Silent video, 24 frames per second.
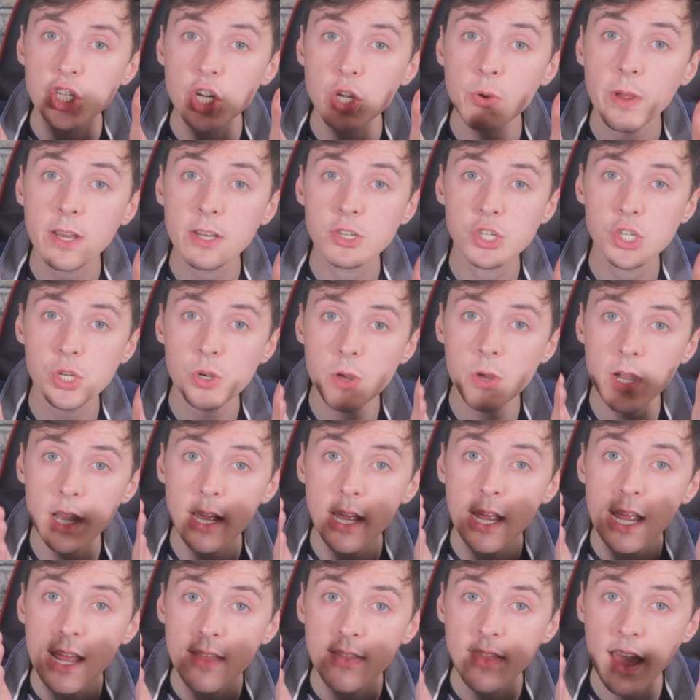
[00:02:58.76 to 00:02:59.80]
to
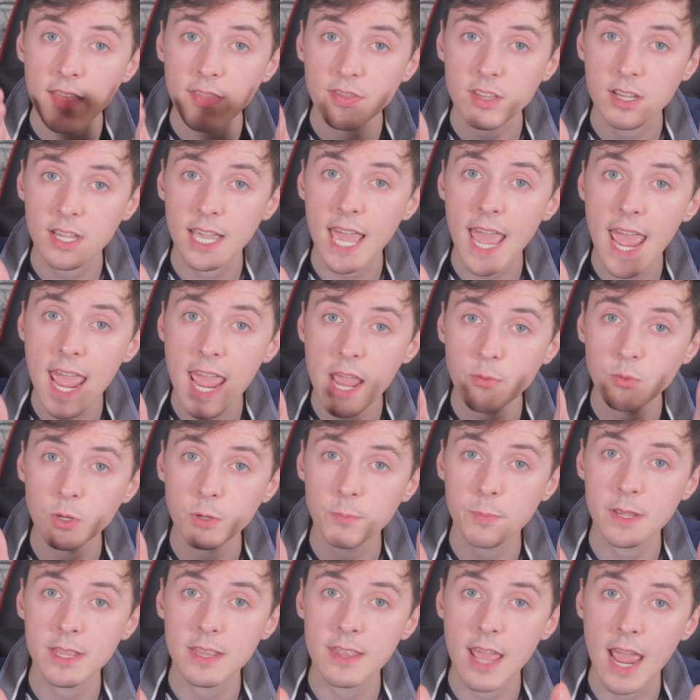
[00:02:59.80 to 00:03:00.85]
ensure that the care
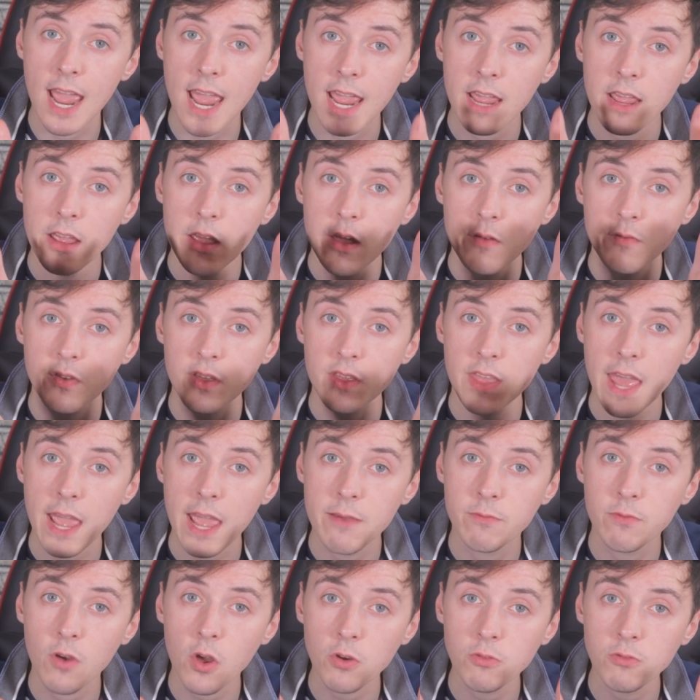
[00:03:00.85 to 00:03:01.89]
would be there for
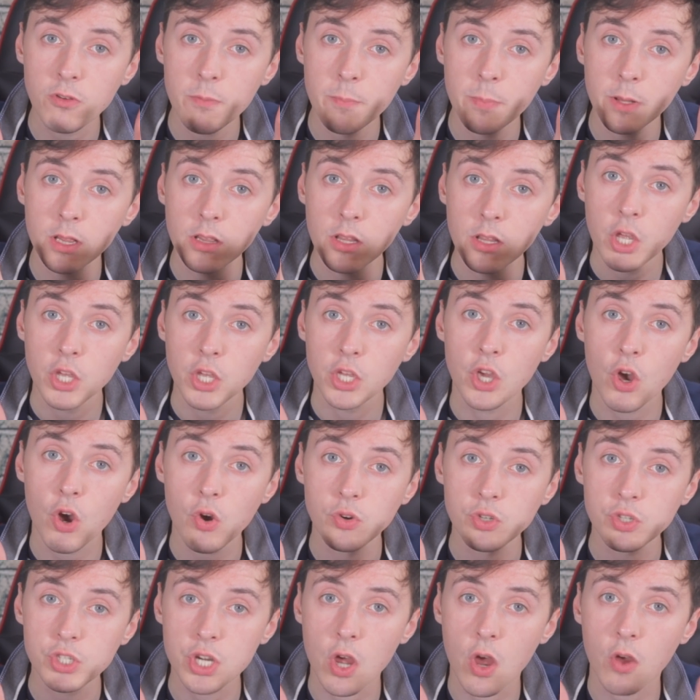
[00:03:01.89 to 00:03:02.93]
their vulnerable
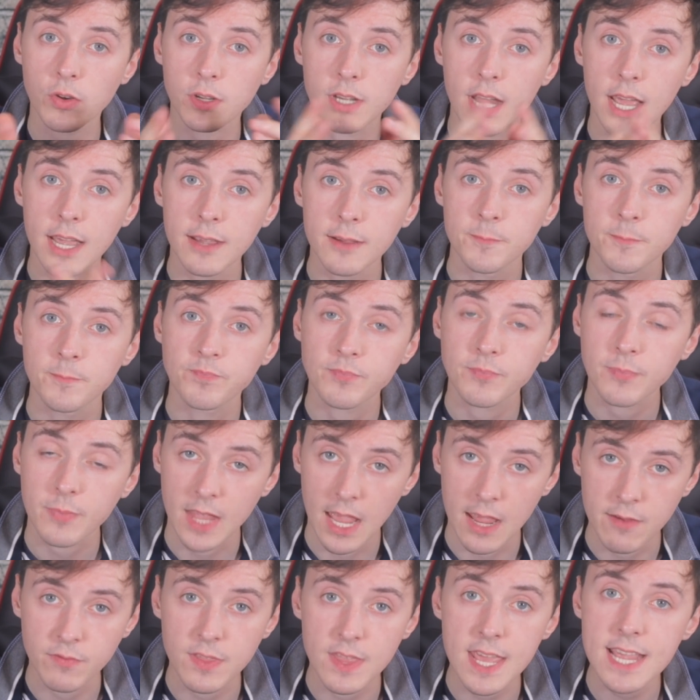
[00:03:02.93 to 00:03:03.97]
young toddler
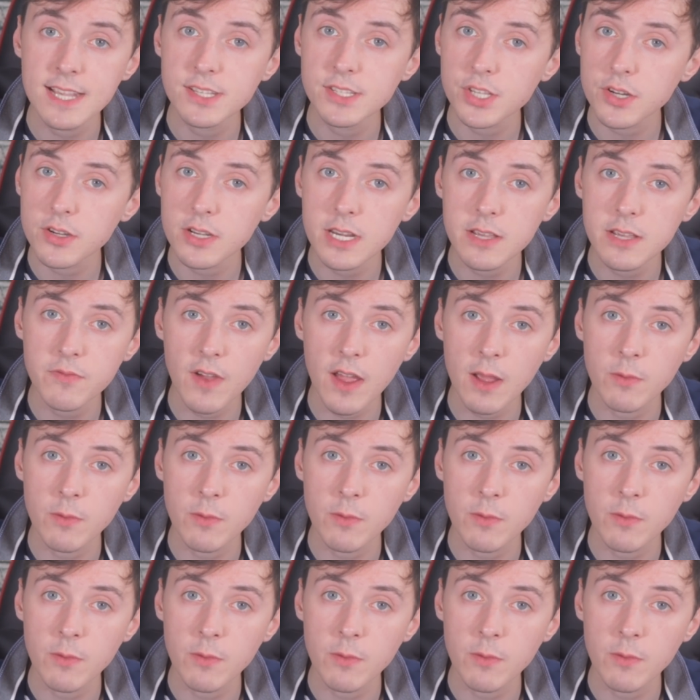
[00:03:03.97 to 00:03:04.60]
if they suddenly